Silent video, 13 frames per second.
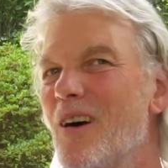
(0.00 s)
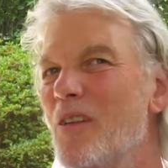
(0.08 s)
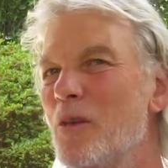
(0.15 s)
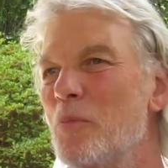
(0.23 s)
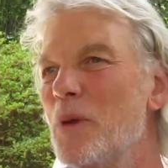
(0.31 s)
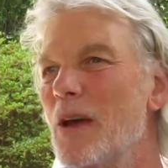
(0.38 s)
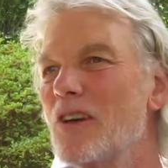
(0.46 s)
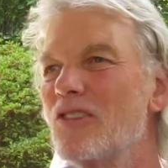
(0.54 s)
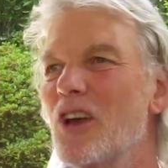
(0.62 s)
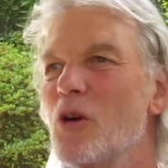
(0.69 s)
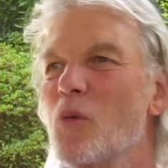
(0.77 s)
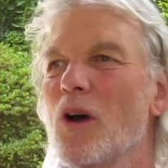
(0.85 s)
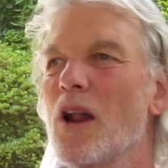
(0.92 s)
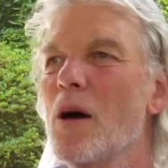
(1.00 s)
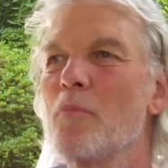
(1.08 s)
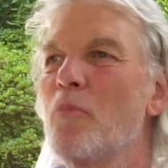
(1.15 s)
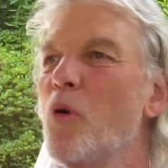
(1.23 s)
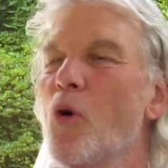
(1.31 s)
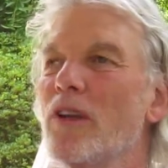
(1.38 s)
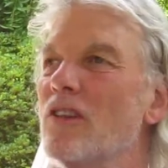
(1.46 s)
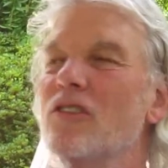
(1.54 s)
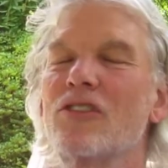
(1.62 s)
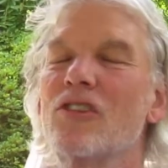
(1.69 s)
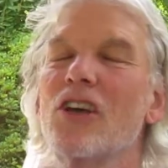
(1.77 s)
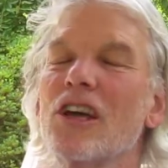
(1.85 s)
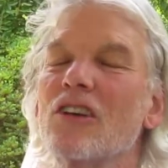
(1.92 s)
the PSA went up
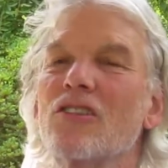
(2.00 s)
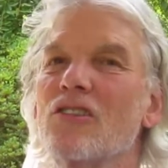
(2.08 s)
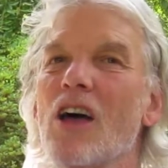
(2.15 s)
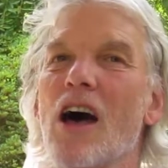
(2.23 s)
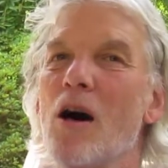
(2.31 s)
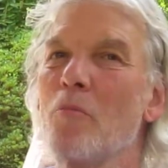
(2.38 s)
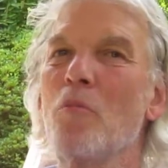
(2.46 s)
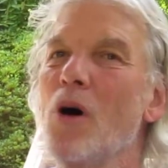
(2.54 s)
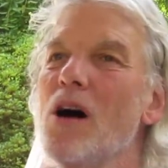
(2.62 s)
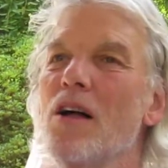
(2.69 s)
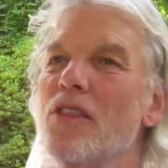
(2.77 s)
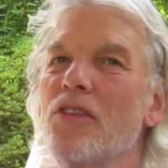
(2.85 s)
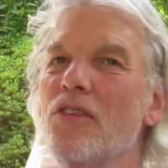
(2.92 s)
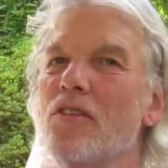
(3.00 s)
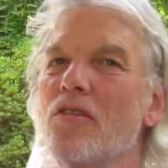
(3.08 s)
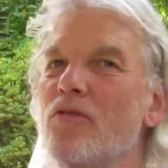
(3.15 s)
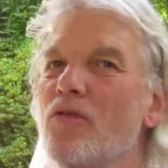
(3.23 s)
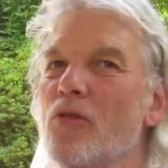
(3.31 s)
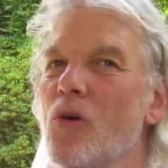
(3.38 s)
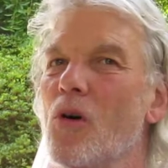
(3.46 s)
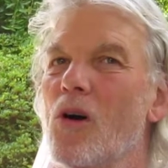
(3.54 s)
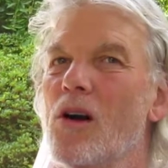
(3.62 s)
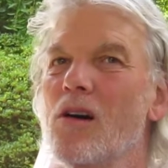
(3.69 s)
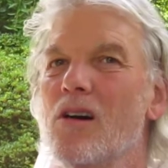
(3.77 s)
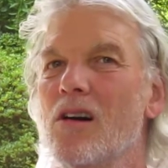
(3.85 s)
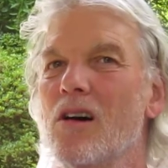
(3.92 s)
0.6 a month
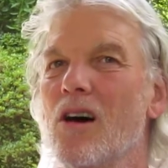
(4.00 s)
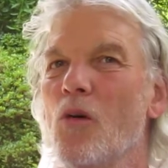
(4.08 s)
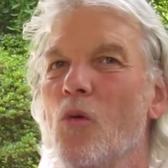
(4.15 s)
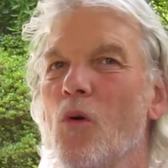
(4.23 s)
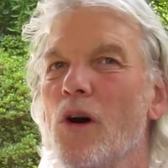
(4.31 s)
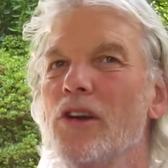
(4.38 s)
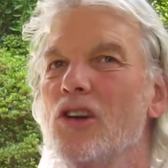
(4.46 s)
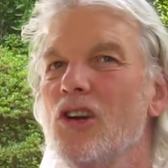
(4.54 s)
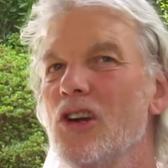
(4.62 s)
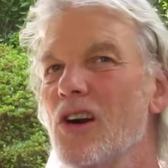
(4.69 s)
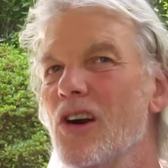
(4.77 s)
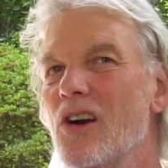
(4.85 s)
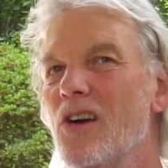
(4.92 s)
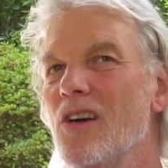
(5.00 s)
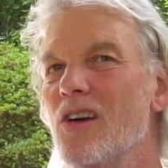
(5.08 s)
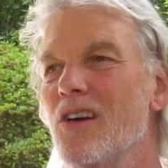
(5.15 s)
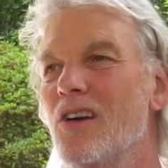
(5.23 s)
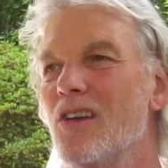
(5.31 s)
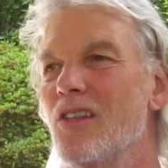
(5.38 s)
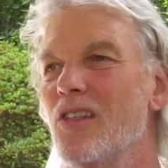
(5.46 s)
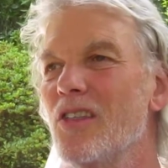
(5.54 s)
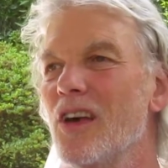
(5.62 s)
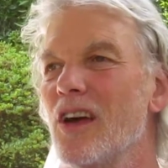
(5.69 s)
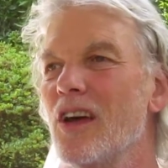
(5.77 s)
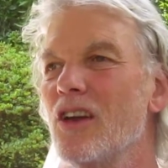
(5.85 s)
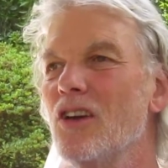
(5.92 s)
for 1 year,
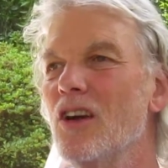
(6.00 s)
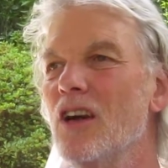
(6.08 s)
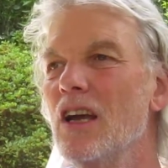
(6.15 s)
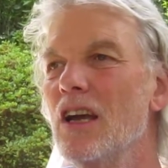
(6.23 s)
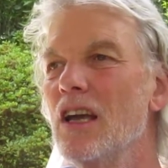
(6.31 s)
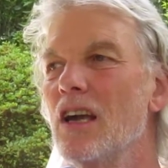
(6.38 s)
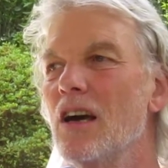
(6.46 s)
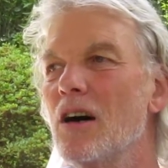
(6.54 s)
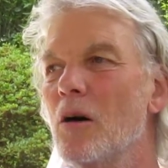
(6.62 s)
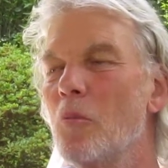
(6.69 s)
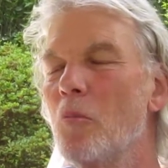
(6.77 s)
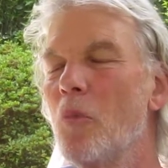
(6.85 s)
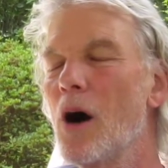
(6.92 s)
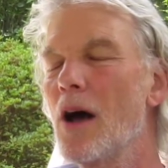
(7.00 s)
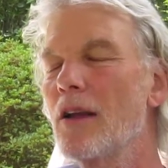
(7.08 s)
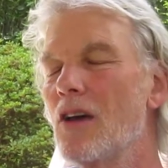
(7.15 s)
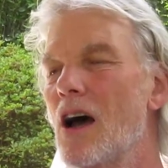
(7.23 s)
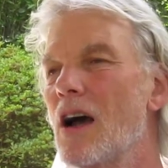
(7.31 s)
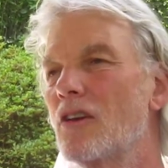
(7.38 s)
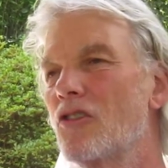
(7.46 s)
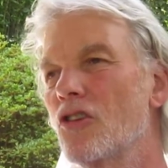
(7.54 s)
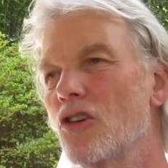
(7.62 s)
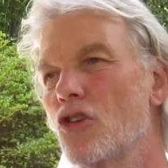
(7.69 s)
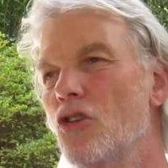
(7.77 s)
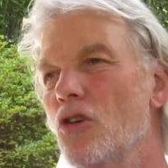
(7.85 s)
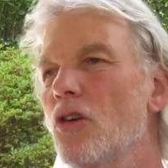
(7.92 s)
then my doctor
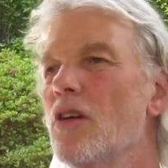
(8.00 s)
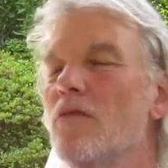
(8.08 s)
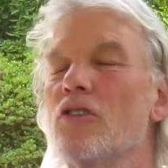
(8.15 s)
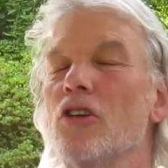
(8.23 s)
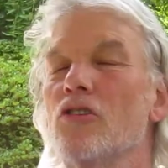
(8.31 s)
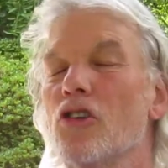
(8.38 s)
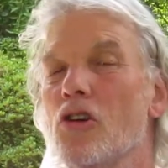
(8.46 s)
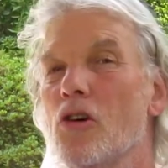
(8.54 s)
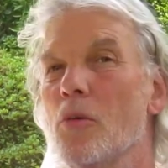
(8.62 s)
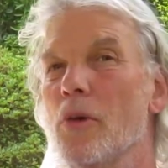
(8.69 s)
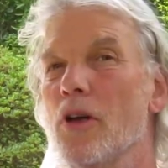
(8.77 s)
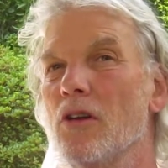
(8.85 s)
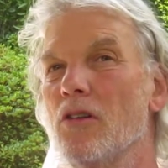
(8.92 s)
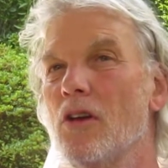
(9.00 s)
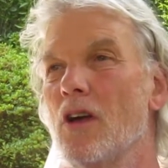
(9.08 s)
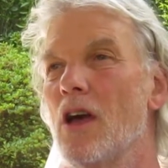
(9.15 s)
could have determined,